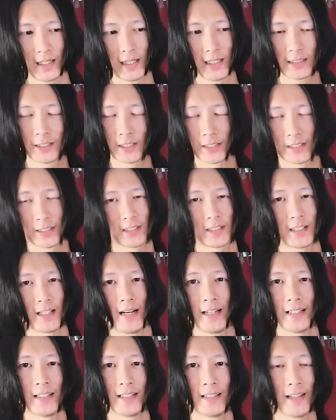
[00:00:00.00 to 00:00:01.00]
adjust a
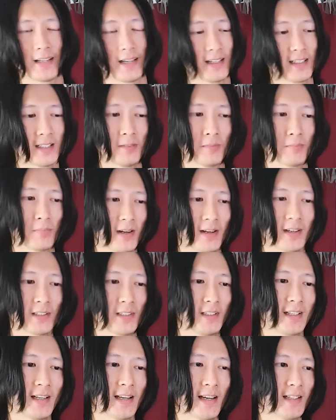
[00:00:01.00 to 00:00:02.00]
slider, and then
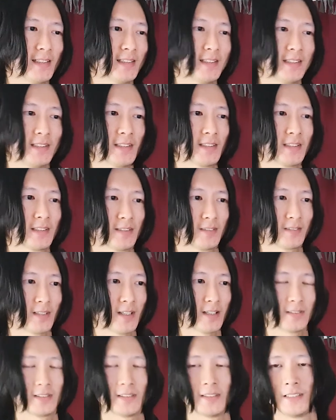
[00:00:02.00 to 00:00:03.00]
bang, you get these
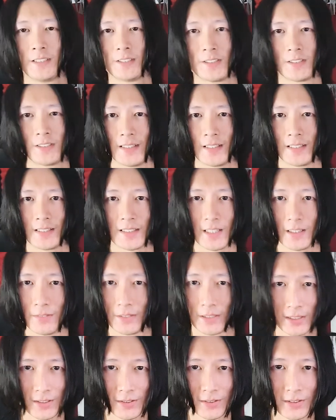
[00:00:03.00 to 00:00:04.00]
rather interesting set
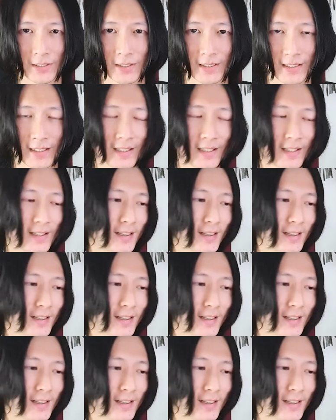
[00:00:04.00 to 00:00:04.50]
of results.